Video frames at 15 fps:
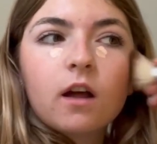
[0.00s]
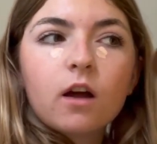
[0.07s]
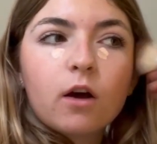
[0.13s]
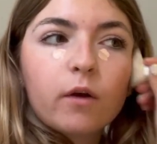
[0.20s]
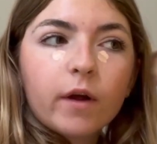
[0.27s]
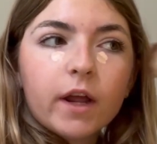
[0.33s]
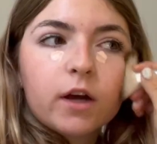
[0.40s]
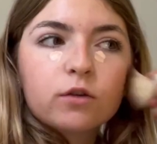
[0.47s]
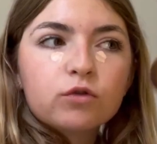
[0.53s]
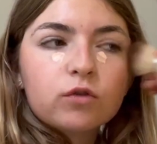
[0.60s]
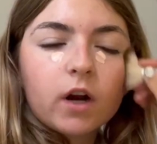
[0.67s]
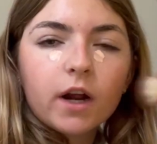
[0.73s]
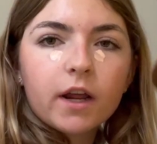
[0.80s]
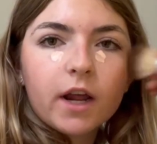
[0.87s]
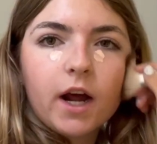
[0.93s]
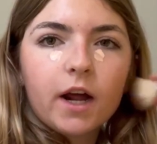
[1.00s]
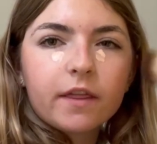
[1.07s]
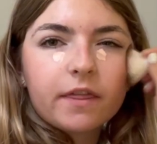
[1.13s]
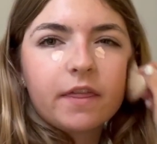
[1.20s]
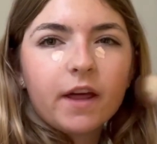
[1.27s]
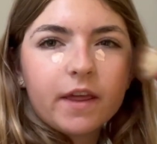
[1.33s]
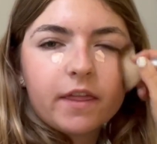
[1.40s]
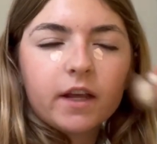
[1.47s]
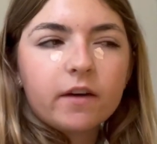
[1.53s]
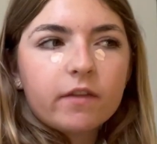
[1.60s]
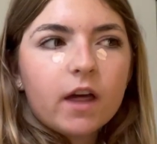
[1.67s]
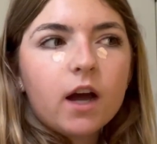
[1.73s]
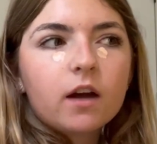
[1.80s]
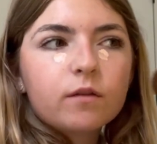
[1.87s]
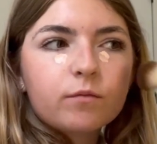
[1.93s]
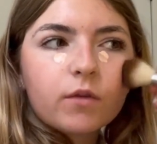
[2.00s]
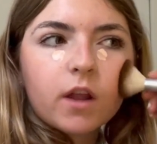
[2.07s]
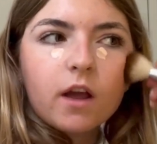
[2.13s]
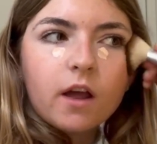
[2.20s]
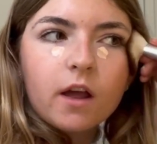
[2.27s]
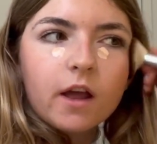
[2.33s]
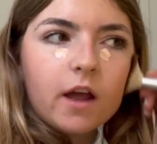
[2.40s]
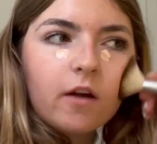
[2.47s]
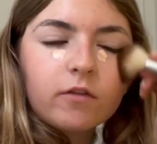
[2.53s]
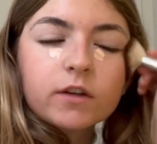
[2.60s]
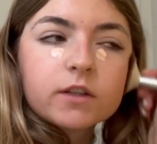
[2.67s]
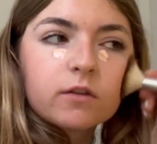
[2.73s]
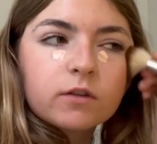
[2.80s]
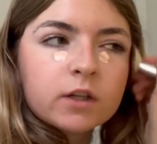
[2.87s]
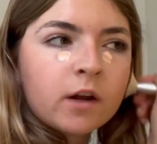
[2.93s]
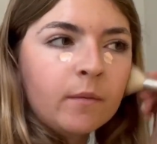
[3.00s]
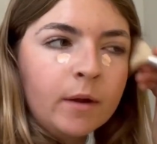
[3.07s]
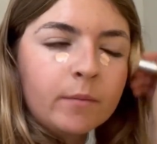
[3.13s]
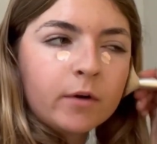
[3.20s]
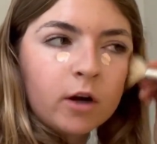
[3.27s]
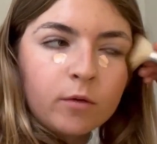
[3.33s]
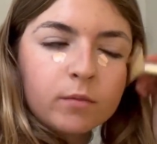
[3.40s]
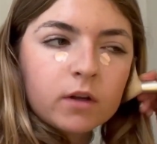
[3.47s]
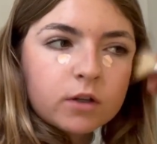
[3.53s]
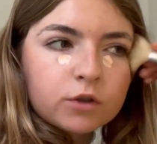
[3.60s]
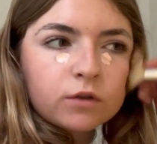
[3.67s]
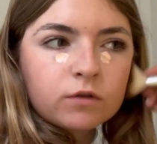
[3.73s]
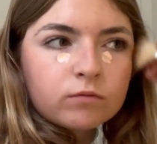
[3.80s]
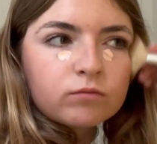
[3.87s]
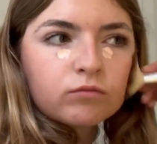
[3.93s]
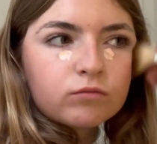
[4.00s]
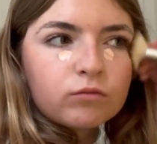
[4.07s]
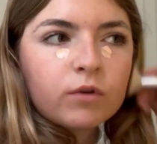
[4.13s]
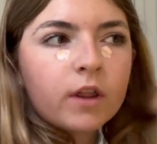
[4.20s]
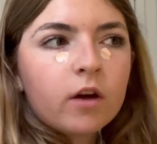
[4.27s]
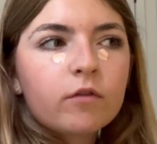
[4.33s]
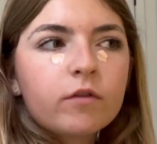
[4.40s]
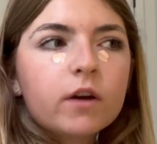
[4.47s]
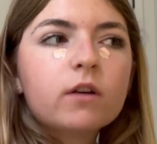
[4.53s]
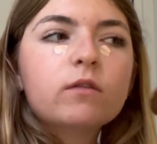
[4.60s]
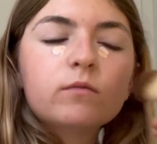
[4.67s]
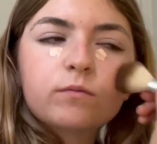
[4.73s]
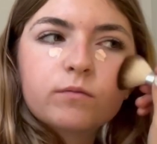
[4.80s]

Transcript: Okay, I'll try. I think of that every single time I put on blush, without fail.